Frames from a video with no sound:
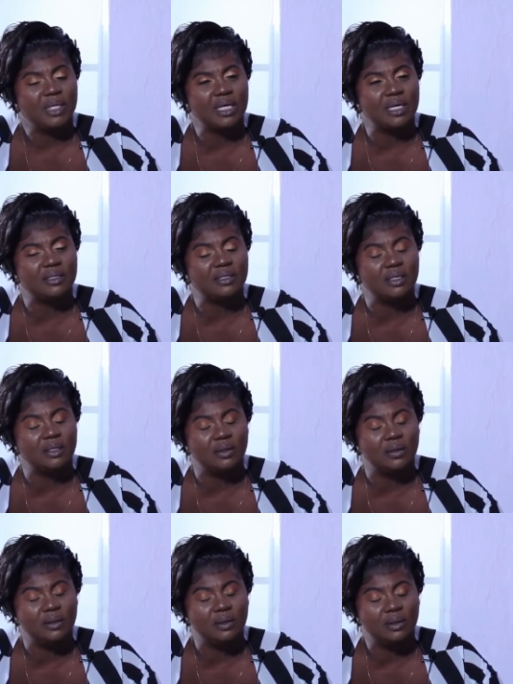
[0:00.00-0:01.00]
Because, you
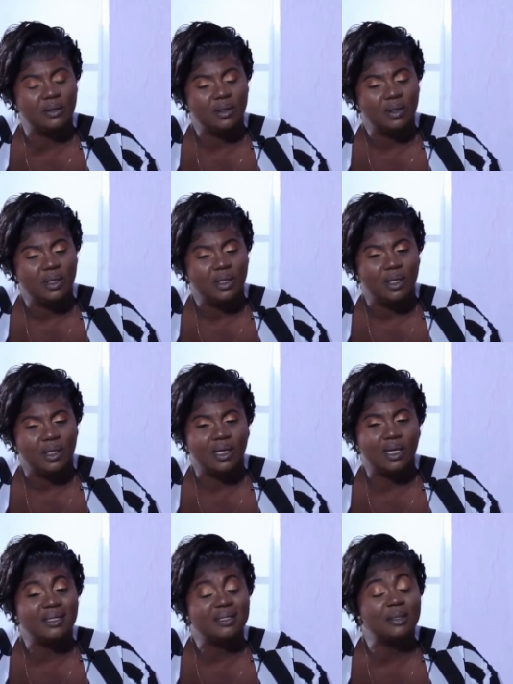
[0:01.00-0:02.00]
know,
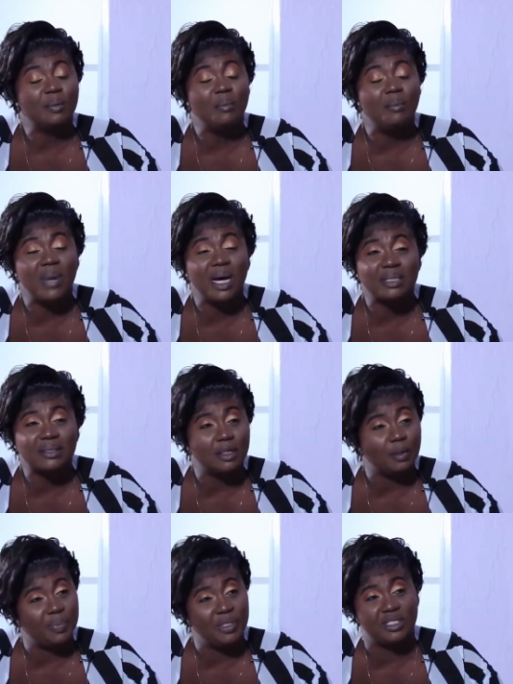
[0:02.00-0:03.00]
God is the
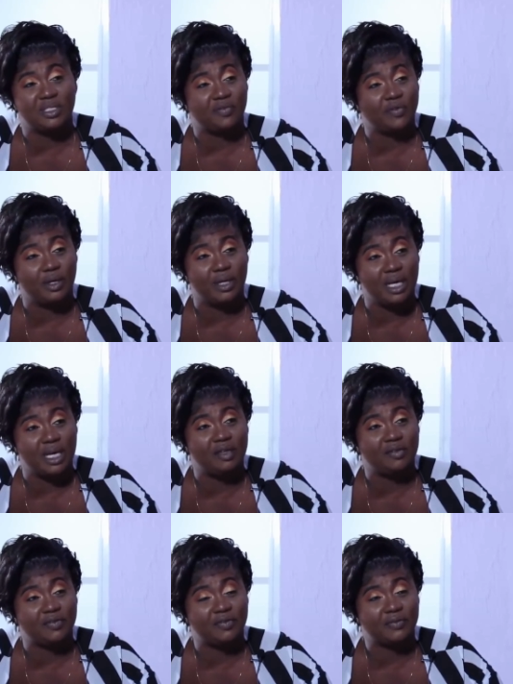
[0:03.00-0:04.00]
masterpiece of our
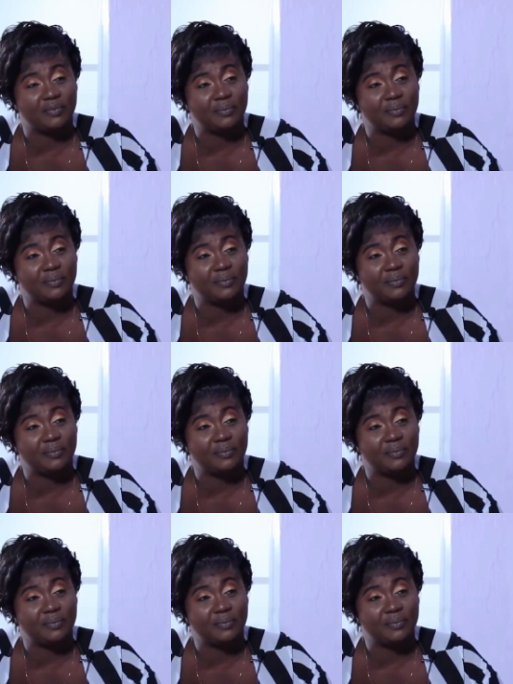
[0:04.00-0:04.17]
life.